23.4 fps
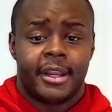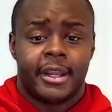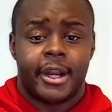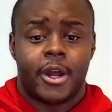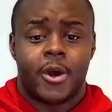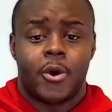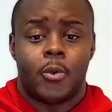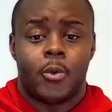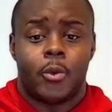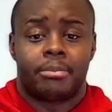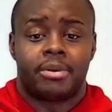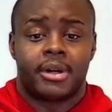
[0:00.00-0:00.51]

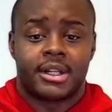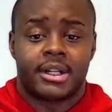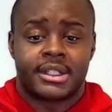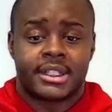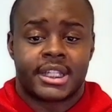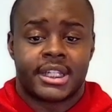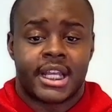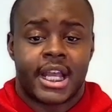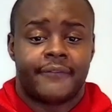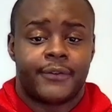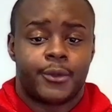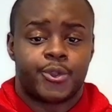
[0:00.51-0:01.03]
What
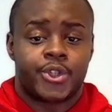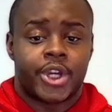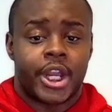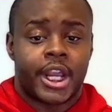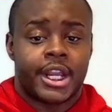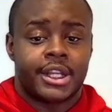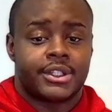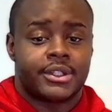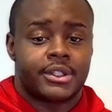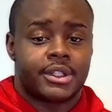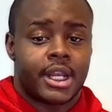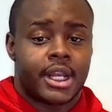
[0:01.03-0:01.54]
process have you
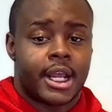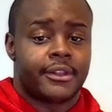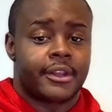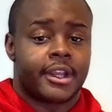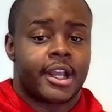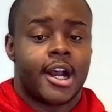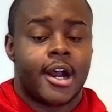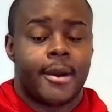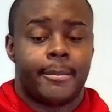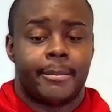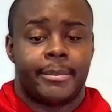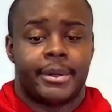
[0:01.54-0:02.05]
changed at the
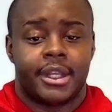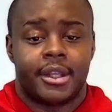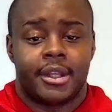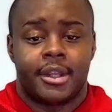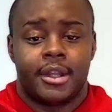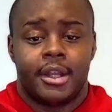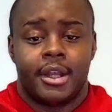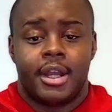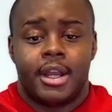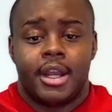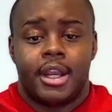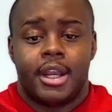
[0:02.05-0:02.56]
company?